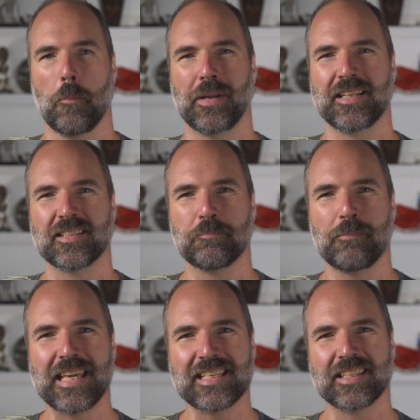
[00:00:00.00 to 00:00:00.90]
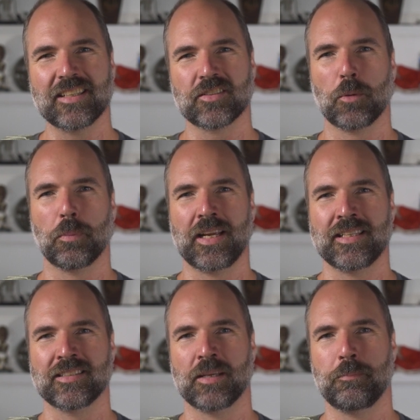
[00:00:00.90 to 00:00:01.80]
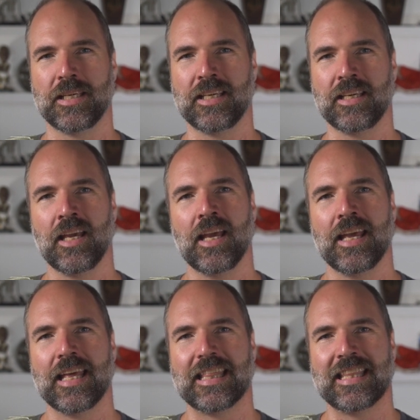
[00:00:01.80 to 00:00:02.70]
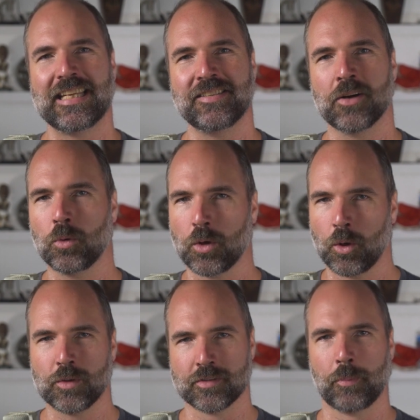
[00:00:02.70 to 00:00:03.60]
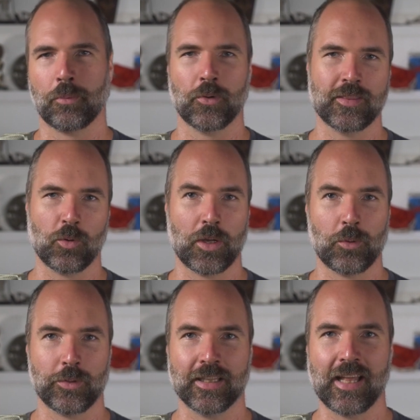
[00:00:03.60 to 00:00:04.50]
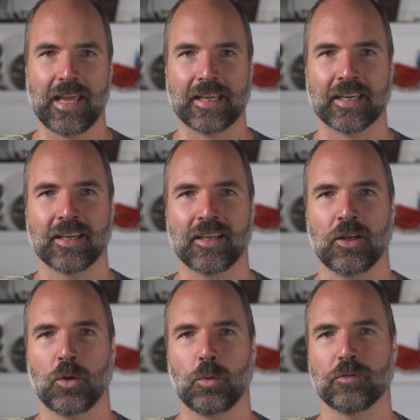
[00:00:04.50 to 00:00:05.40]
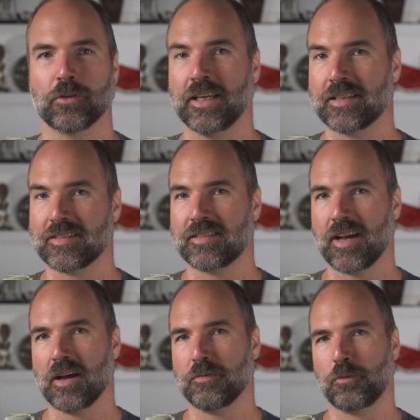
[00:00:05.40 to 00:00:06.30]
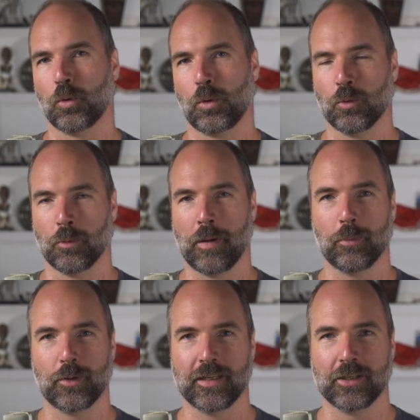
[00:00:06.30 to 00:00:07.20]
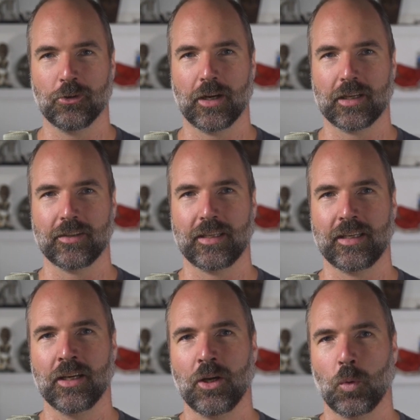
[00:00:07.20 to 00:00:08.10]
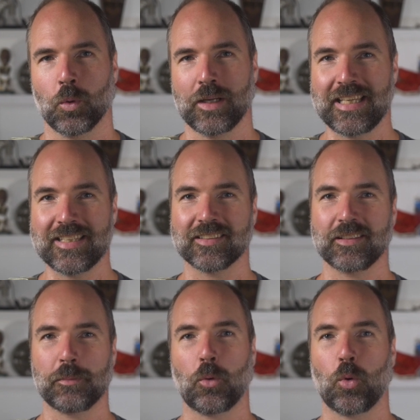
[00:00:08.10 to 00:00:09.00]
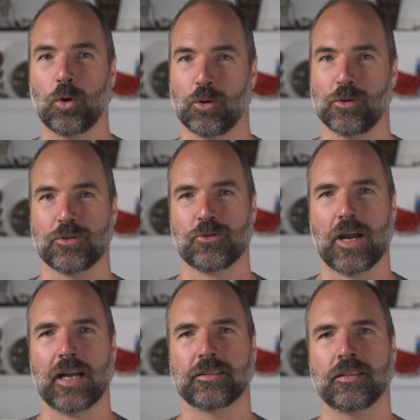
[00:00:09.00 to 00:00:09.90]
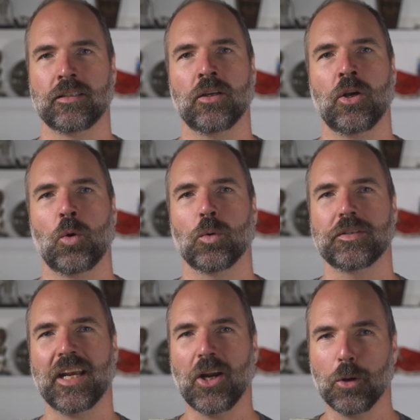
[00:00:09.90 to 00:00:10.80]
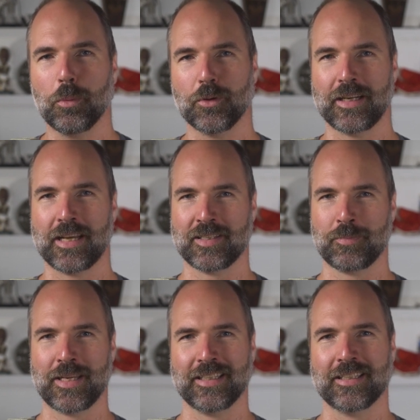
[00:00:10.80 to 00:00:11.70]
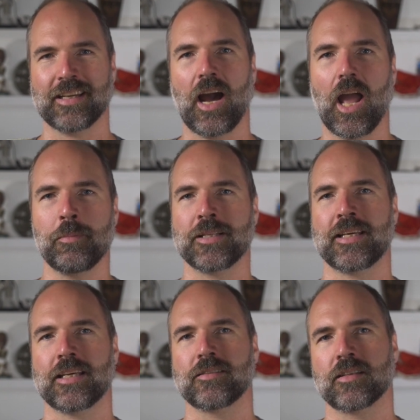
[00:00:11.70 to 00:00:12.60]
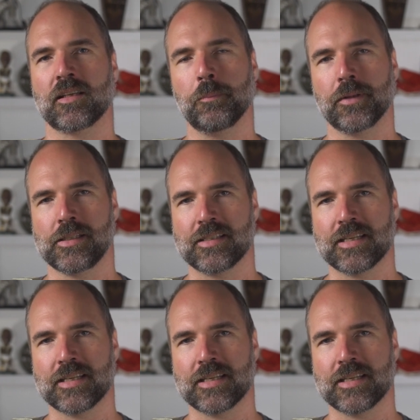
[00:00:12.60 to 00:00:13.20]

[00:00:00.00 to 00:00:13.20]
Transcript: But as amazing as our brains can be, they don't always operate the way we'd like. We forget stuff, or we remember it incorrectly. We're easily bored or distracted. We're terrible at estimating the time it takes to complete